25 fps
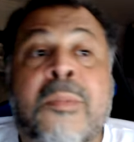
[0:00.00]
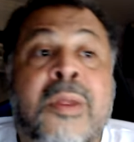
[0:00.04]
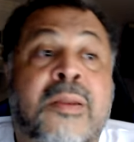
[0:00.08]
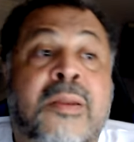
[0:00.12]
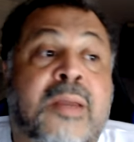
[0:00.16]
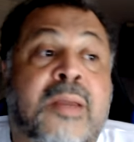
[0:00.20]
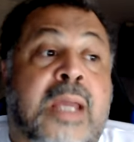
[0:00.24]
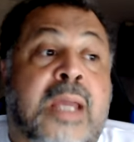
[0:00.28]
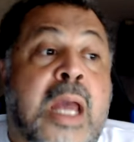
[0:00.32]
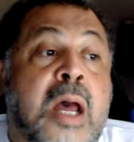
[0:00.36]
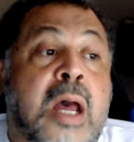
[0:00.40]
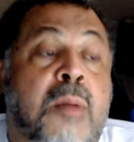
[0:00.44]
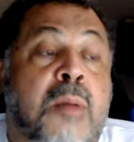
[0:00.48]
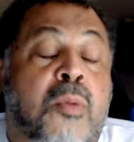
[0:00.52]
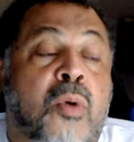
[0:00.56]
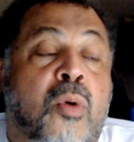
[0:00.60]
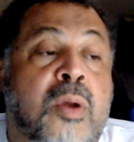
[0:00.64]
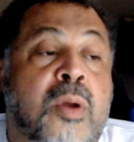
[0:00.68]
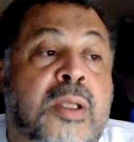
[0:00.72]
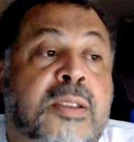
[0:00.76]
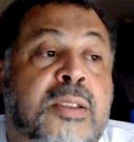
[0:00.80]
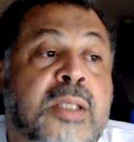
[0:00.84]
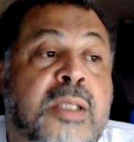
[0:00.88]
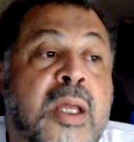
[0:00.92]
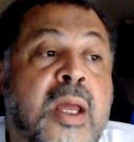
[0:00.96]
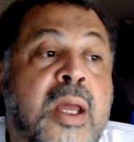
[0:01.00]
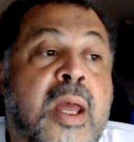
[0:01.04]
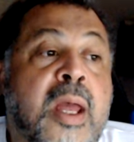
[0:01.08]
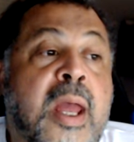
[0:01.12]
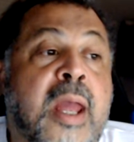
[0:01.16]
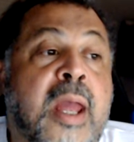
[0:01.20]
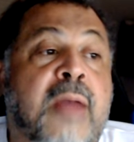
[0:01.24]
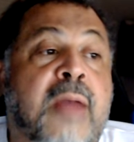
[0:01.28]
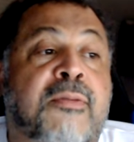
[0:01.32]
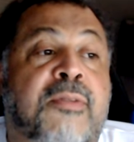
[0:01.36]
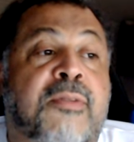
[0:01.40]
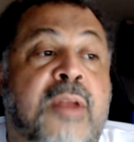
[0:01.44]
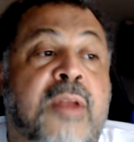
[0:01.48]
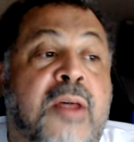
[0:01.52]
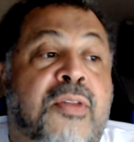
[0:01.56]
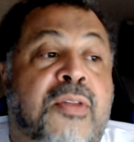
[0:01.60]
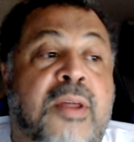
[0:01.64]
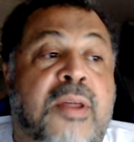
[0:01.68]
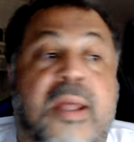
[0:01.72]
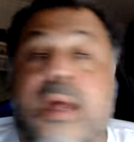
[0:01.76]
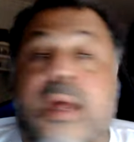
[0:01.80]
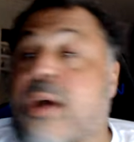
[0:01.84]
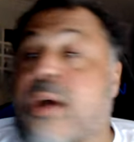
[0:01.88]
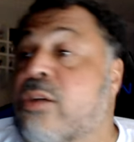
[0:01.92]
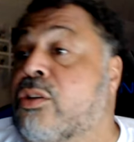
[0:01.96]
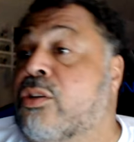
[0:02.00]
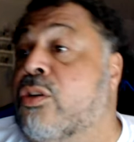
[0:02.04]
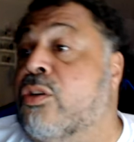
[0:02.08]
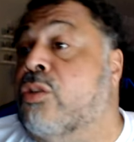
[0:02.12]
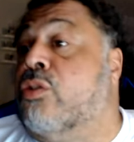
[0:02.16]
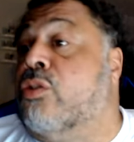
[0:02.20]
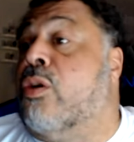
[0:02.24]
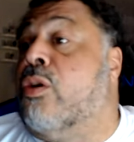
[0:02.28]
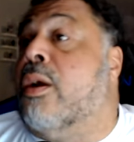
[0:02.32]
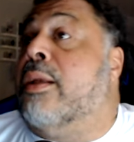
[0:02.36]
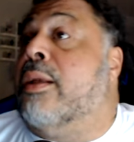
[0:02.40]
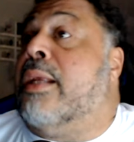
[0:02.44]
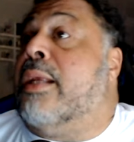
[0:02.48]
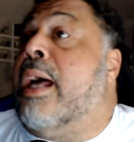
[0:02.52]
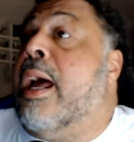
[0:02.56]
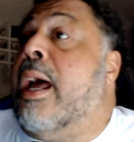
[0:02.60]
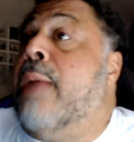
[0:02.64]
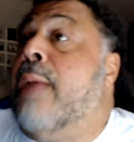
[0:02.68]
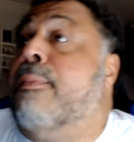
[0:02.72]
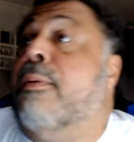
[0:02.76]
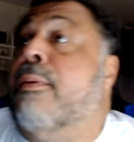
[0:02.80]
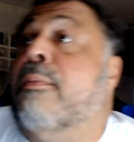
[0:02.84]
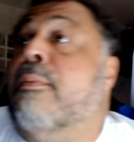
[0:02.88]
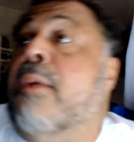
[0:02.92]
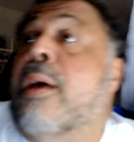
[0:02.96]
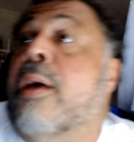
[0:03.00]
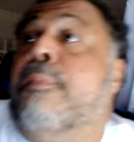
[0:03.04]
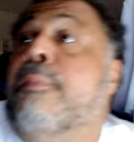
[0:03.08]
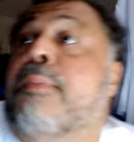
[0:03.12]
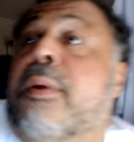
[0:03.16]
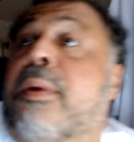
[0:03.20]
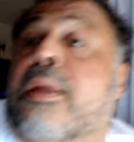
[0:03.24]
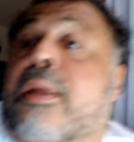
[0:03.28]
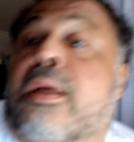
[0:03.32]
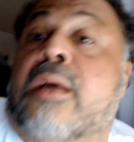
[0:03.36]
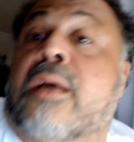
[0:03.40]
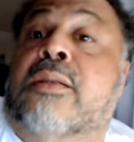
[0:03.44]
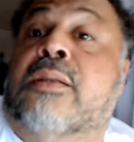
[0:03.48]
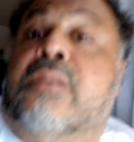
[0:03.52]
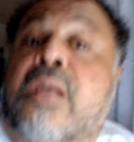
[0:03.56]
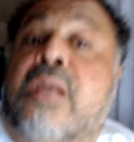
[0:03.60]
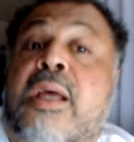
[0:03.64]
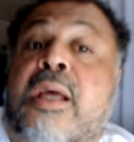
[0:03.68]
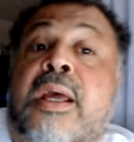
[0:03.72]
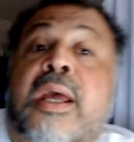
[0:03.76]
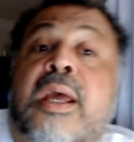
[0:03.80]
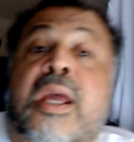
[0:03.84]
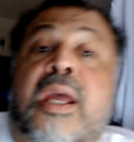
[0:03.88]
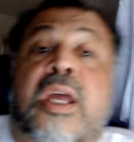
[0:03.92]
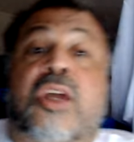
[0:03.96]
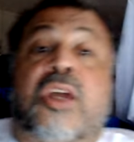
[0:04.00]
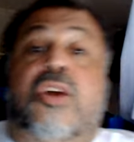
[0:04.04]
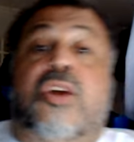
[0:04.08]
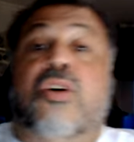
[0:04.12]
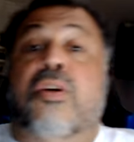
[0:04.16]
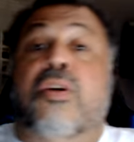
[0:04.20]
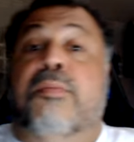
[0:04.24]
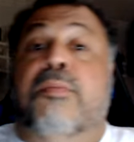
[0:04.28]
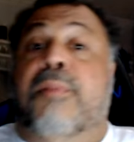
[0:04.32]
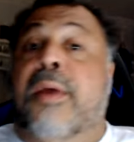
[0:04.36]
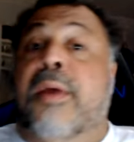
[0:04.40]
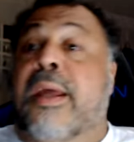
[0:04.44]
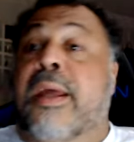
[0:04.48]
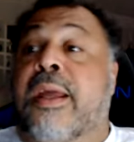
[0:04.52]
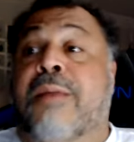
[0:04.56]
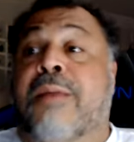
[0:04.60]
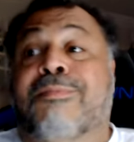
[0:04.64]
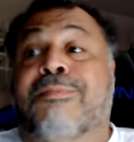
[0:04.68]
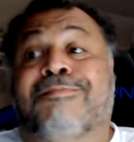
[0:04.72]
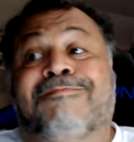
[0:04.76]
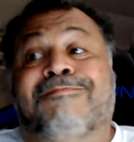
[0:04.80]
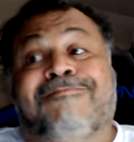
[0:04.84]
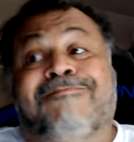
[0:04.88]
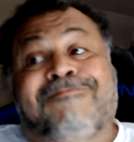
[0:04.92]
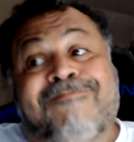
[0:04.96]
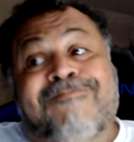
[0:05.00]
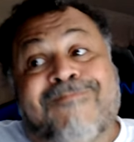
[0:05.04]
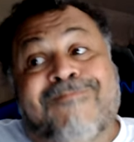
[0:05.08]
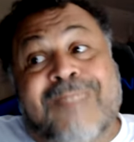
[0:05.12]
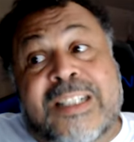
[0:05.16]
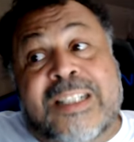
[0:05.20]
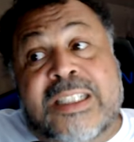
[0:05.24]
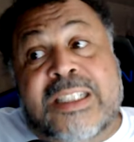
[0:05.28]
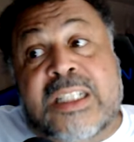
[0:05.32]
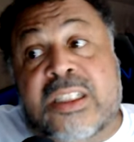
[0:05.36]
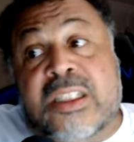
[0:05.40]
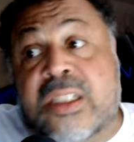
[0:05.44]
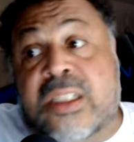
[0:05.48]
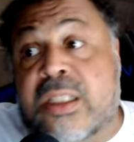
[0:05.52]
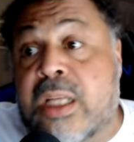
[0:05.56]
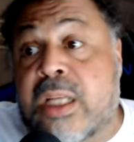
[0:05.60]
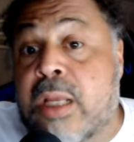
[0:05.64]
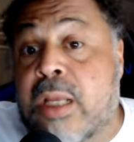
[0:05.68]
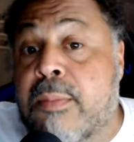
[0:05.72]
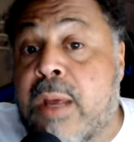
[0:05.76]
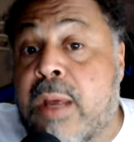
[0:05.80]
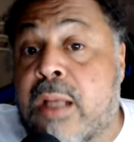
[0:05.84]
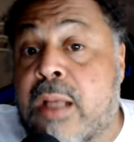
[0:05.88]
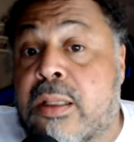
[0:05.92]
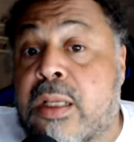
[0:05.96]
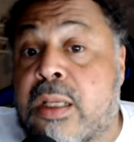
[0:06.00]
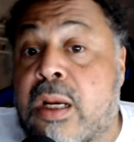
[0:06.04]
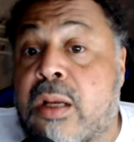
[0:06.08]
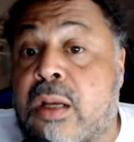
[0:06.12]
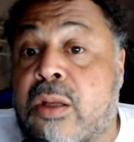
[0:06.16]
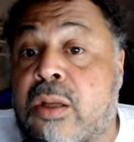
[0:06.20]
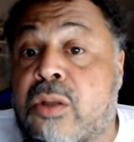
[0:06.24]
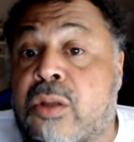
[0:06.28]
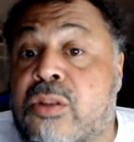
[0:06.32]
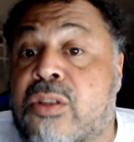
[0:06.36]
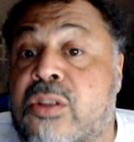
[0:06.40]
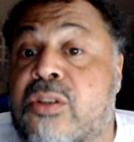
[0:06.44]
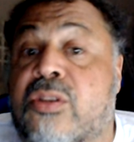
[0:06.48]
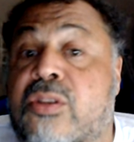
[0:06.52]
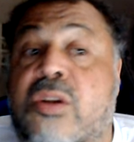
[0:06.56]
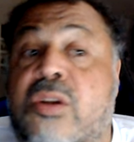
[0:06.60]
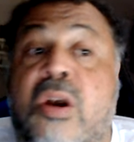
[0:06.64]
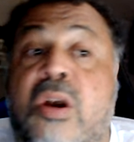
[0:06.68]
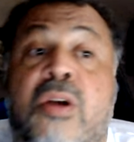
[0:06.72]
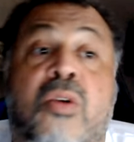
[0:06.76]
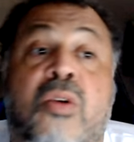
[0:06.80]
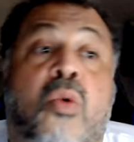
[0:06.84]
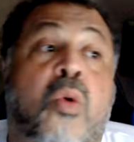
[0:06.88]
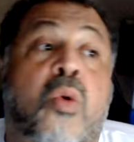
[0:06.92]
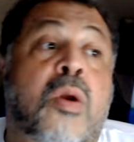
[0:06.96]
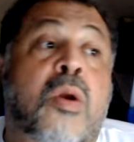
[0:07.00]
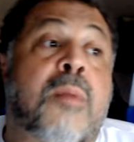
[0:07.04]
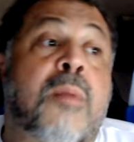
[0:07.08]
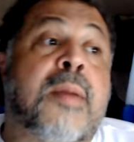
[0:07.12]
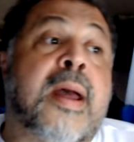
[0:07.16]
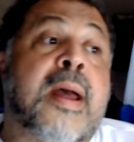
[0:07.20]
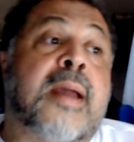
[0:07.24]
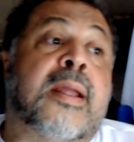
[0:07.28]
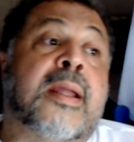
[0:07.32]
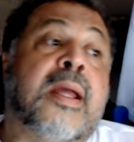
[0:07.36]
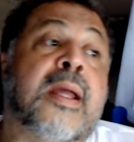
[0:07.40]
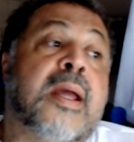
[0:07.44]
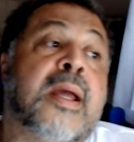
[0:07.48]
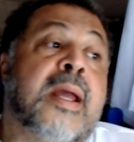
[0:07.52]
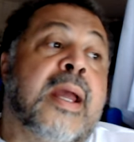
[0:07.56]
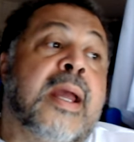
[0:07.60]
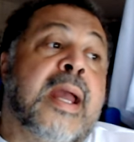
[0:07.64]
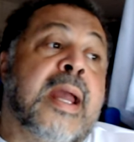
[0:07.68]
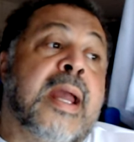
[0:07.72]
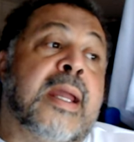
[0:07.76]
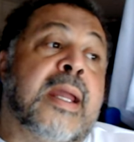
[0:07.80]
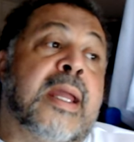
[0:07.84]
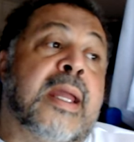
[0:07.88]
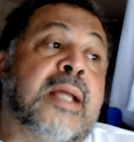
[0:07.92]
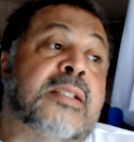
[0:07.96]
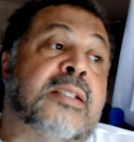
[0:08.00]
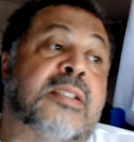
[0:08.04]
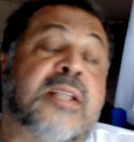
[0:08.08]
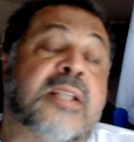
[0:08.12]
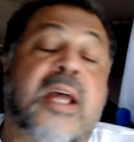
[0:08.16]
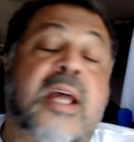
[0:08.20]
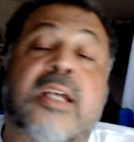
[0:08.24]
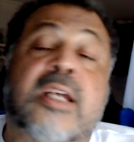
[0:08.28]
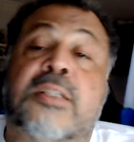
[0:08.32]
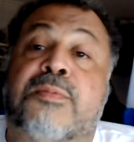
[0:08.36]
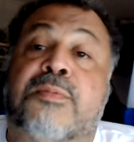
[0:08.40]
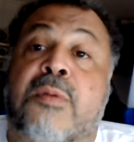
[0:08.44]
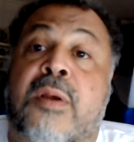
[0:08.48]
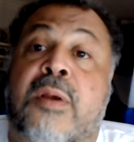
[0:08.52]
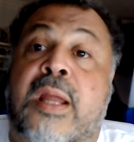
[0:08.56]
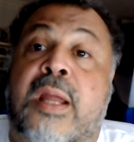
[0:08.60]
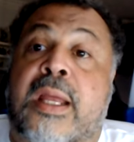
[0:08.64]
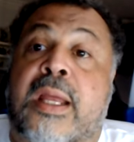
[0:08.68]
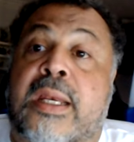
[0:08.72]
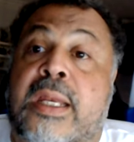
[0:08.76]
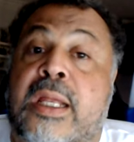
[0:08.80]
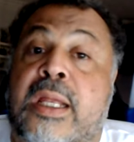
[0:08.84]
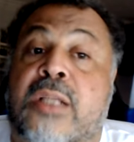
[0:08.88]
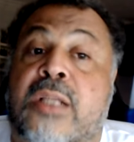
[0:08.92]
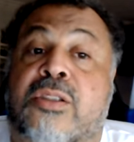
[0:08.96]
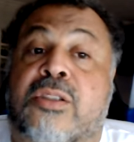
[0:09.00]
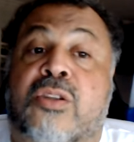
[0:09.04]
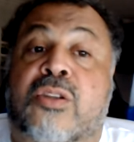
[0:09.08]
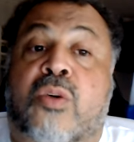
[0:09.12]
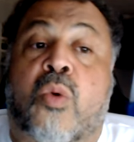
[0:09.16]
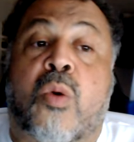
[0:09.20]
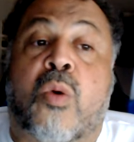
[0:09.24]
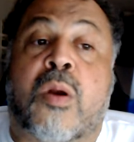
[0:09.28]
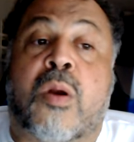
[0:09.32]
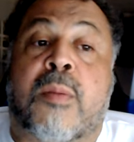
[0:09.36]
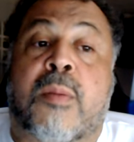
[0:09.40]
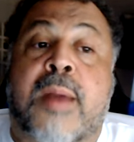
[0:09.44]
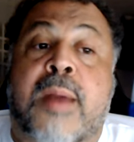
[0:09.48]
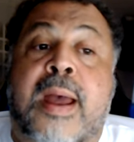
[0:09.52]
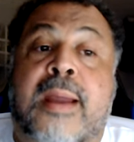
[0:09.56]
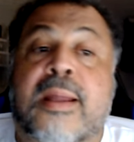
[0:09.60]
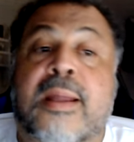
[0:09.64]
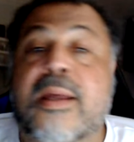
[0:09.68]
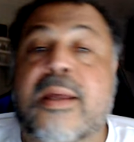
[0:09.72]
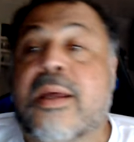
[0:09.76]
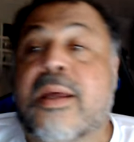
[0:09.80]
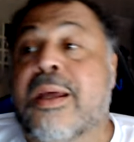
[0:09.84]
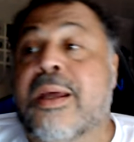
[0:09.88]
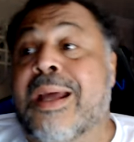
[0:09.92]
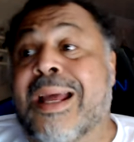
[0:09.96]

The Cowboys, if nothing else, are trying to hype him up, because it could be there's a team out there that loses a starting quarterback and gets desperate and needs a quarterback.